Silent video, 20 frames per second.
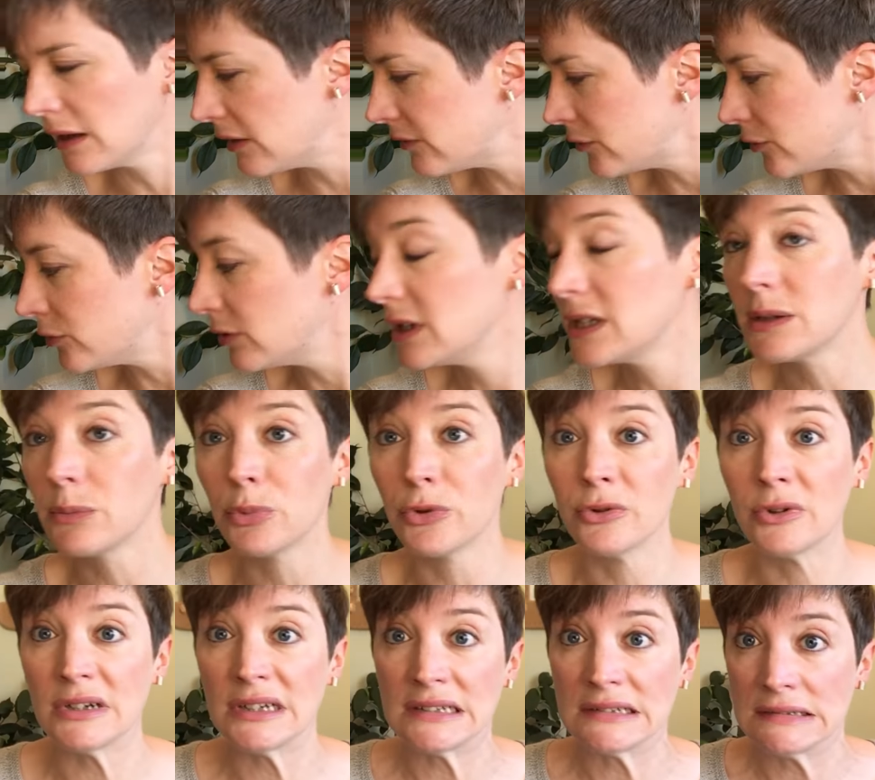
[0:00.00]
I've already
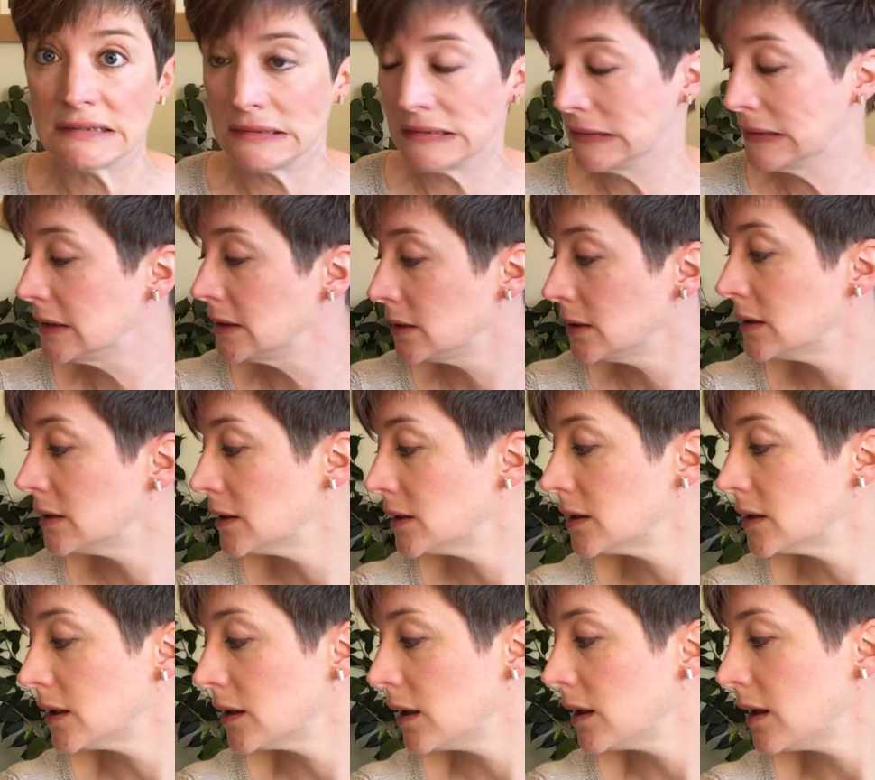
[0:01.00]
bought
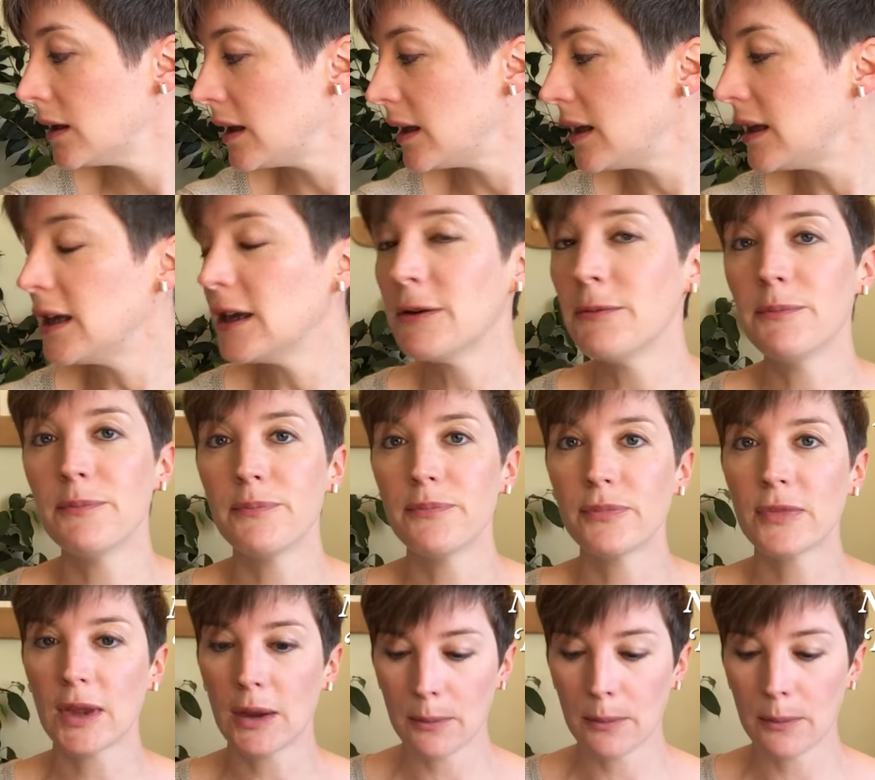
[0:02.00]
it.